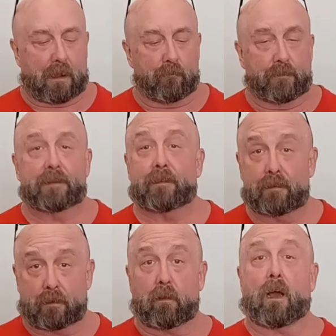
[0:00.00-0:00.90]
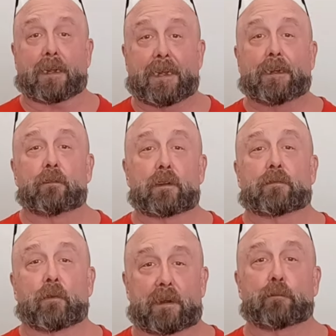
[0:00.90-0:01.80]
This is the lock he uses
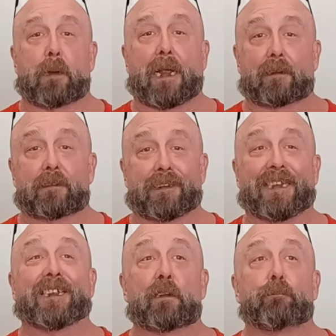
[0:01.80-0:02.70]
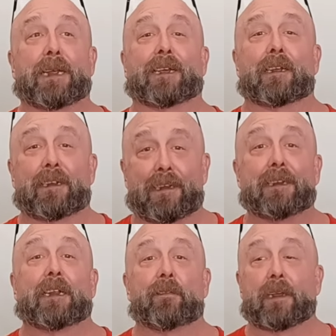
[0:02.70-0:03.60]
for his bikes, and he can pick
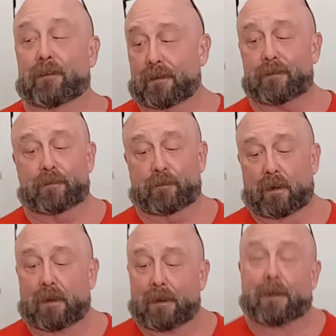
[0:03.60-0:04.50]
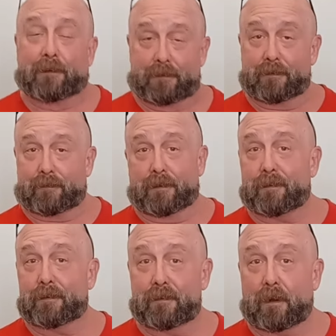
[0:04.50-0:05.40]
anything. This
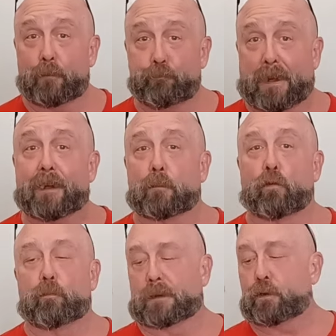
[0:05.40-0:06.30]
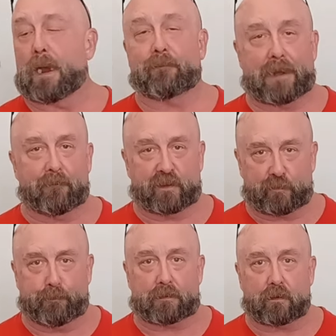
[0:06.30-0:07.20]
isn't unpickable, but you have to have
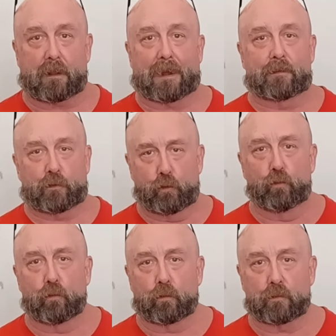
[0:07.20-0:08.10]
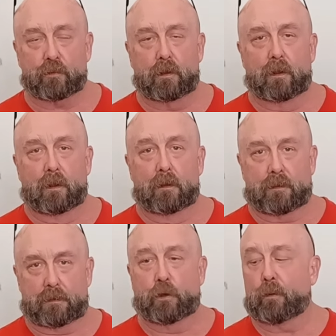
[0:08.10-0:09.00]
specialized tools
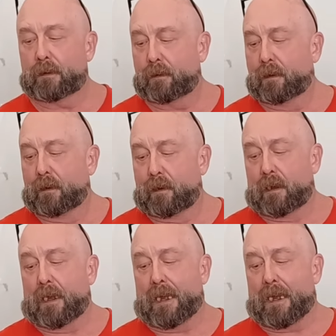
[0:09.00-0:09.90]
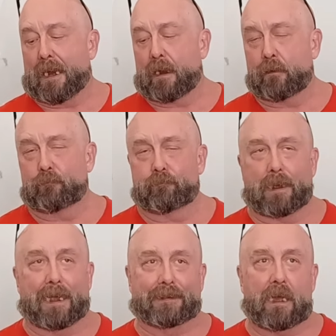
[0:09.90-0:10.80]
to do it. And
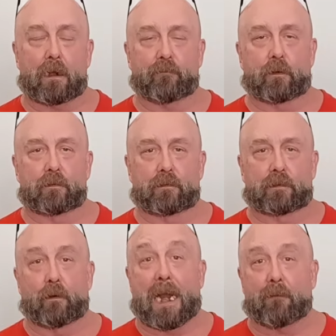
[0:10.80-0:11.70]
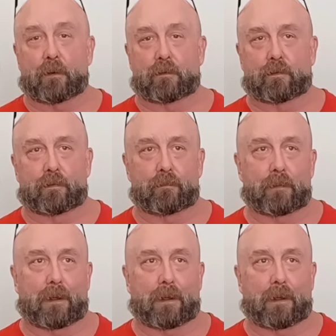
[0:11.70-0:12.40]
I doubt if there's your average